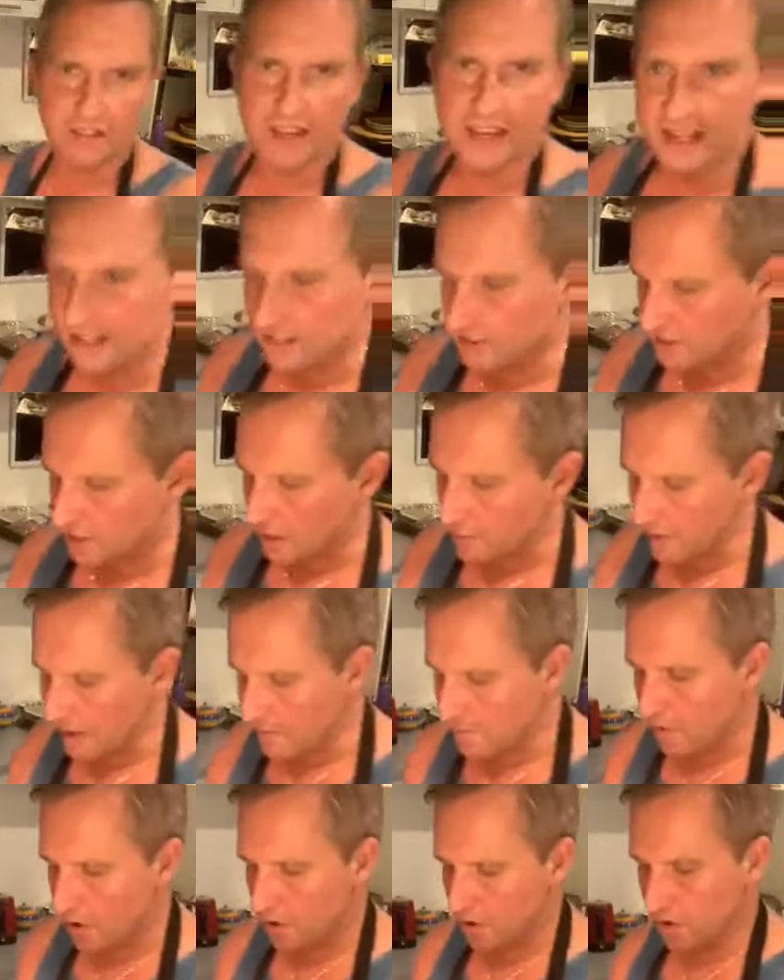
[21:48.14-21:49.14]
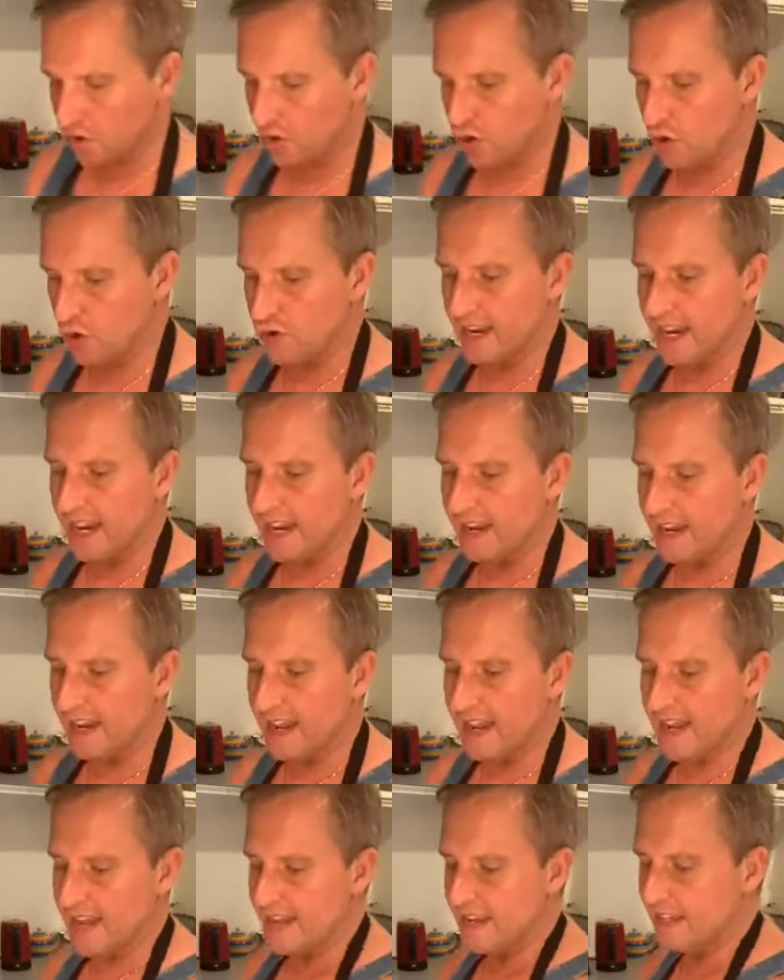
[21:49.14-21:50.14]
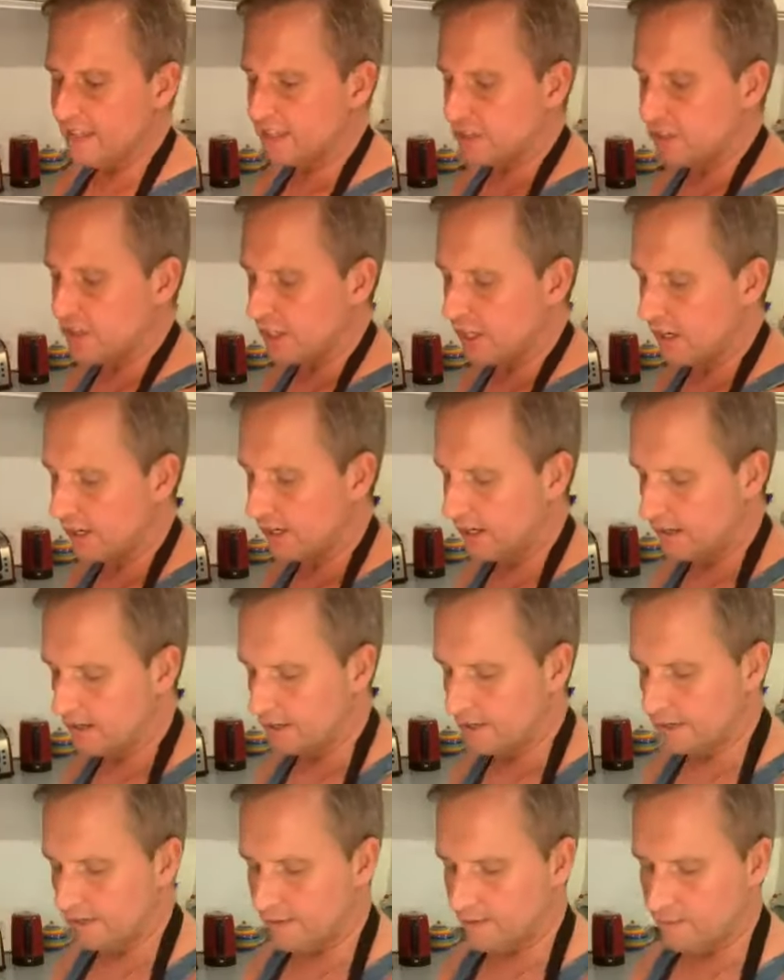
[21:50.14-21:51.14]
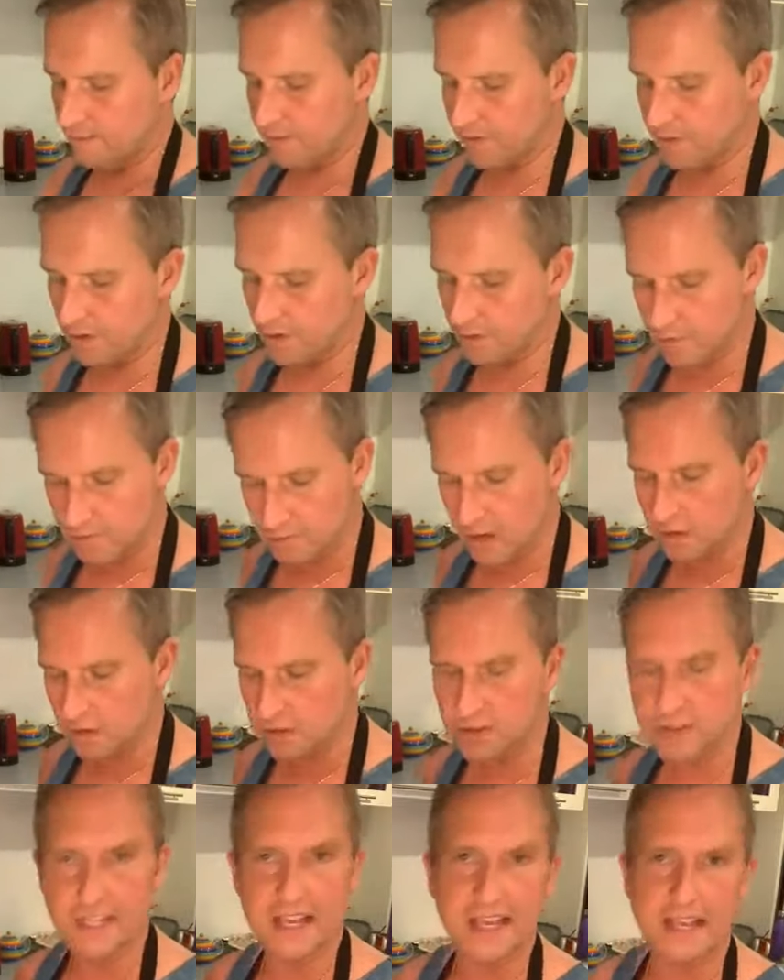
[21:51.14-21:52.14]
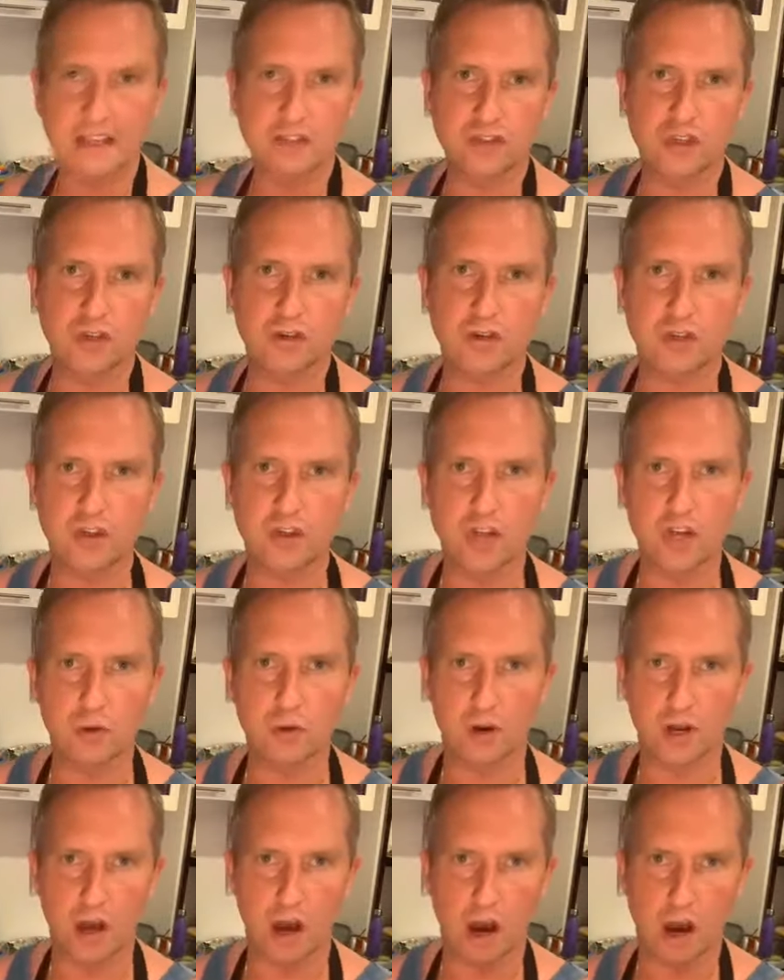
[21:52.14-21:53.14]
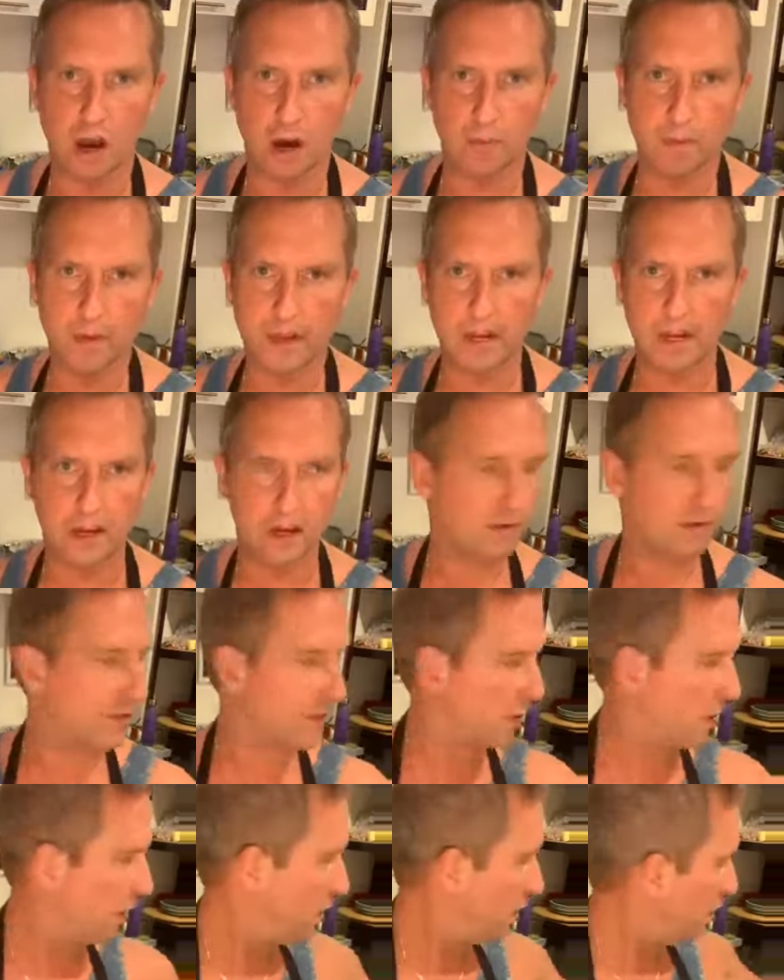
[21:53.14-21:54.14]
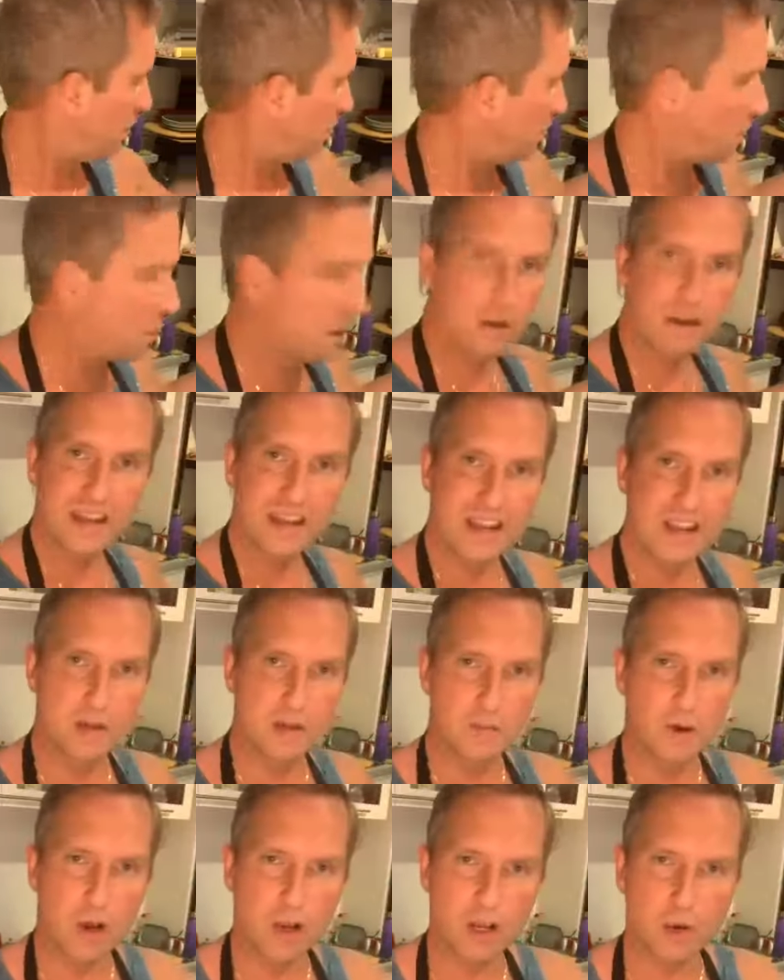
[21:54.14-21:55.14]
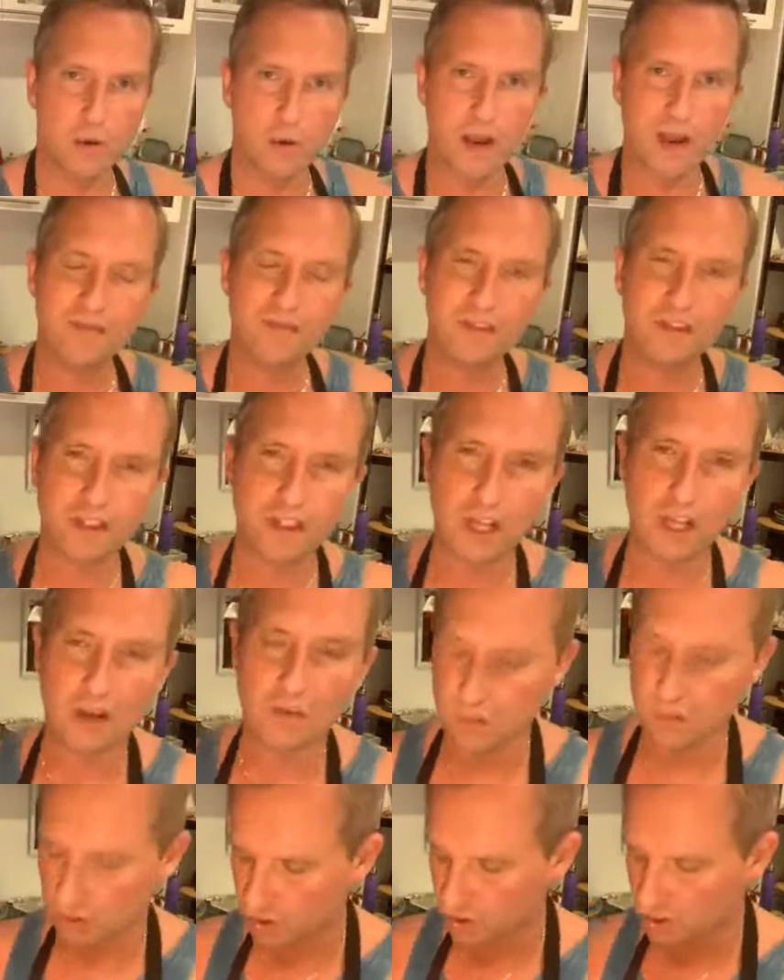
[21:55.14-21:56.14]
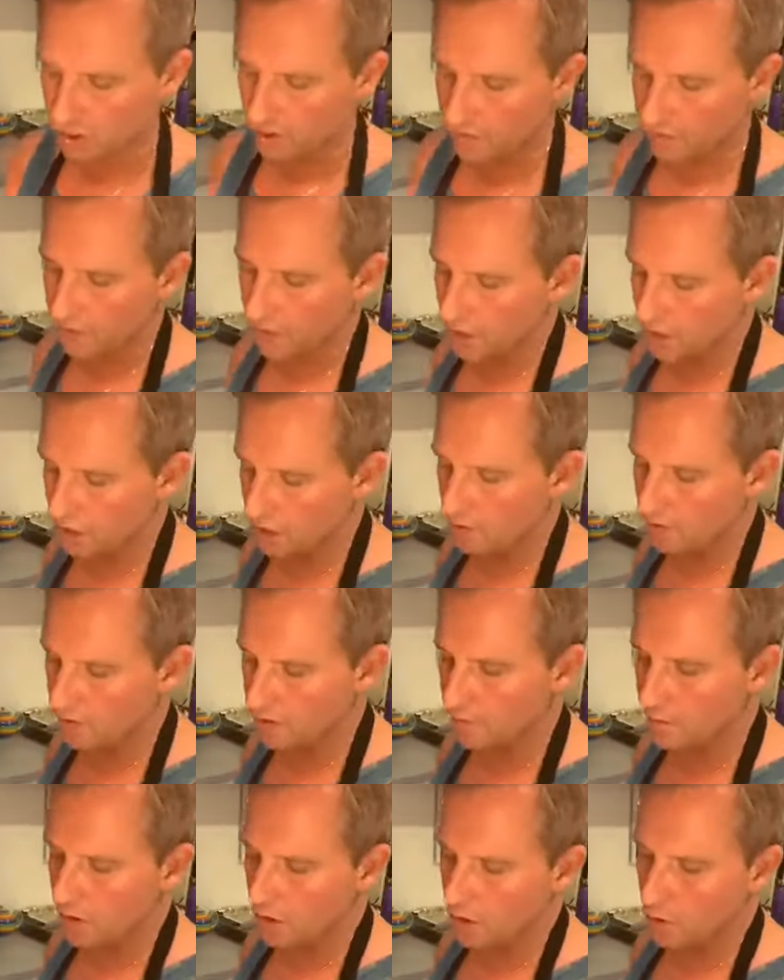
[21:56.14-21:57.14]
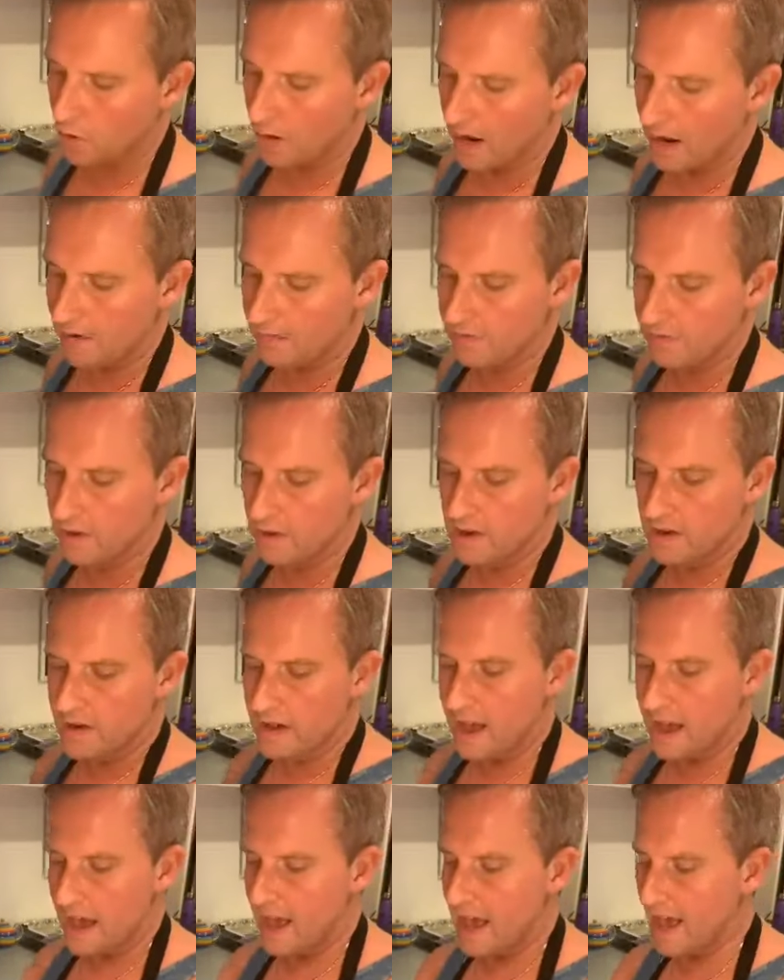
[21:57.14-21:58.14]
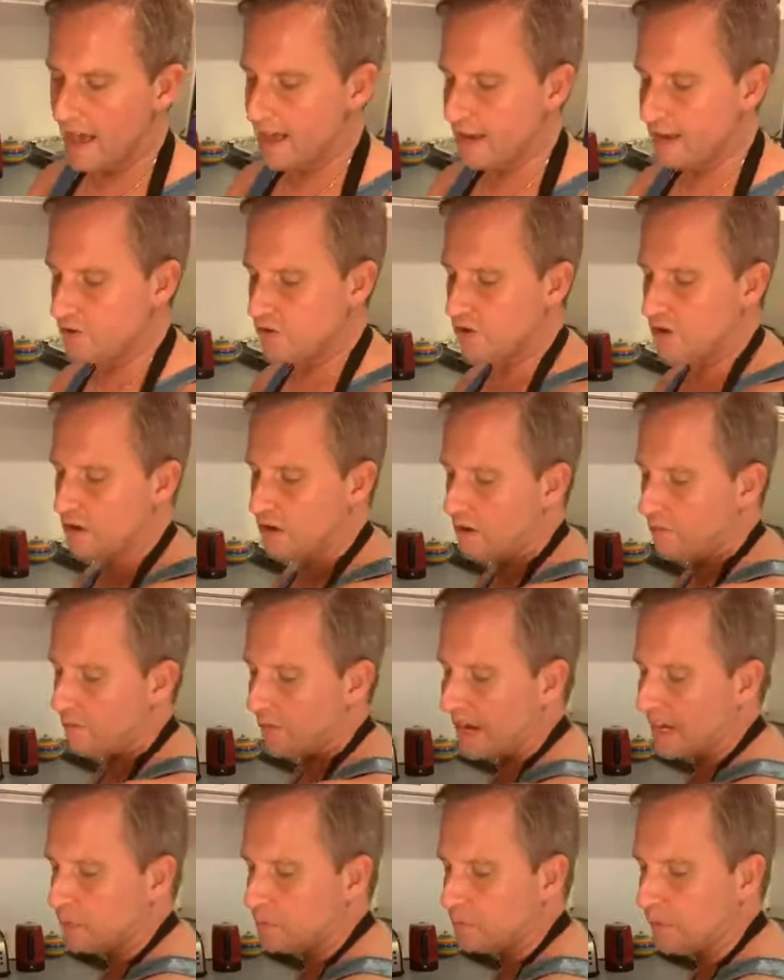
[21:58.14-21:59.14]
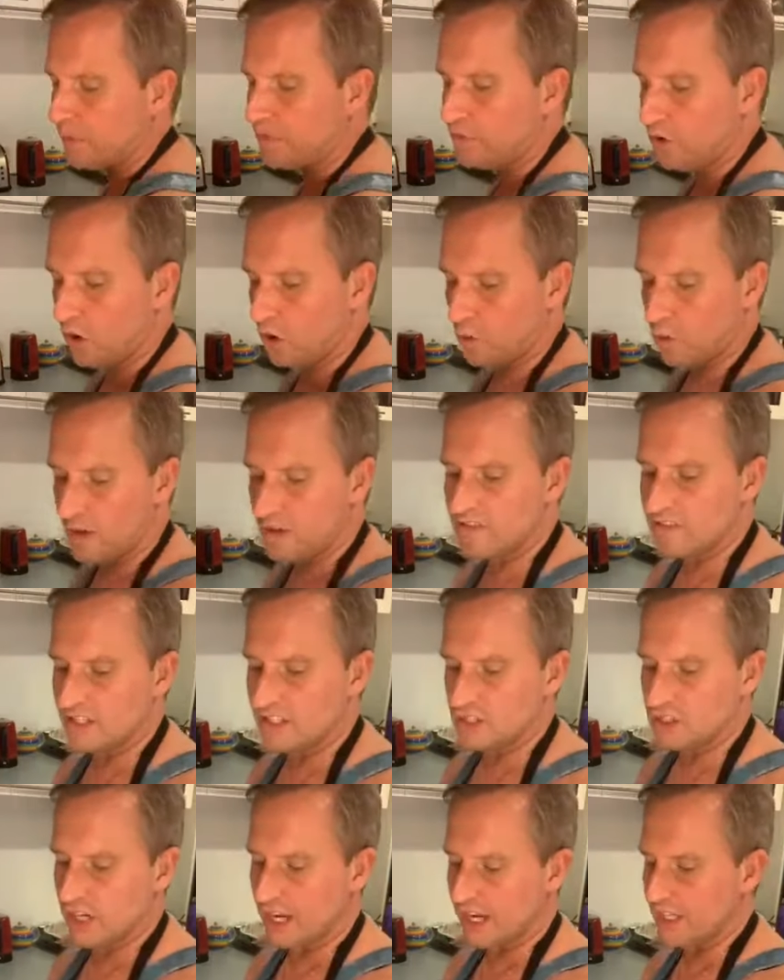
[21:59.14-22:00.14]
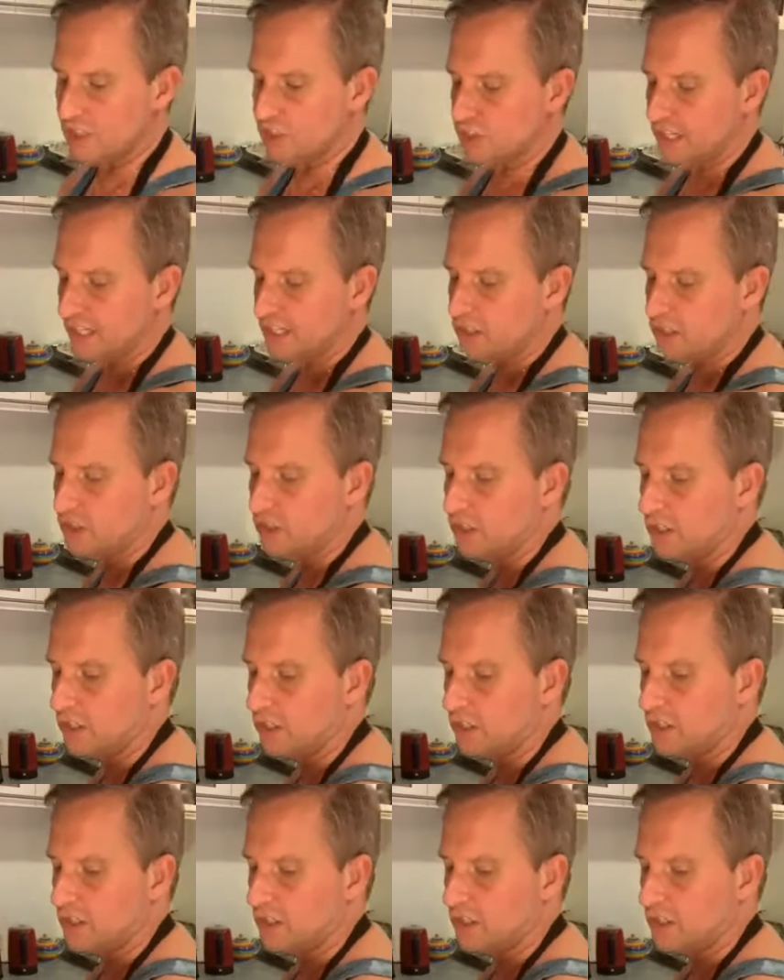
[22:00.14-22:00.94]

things about modern cooking is most things you can do on a hob, in an oven, in the microwave. There's so much stuff you can do in the microwave. And I've been asked before whether it changes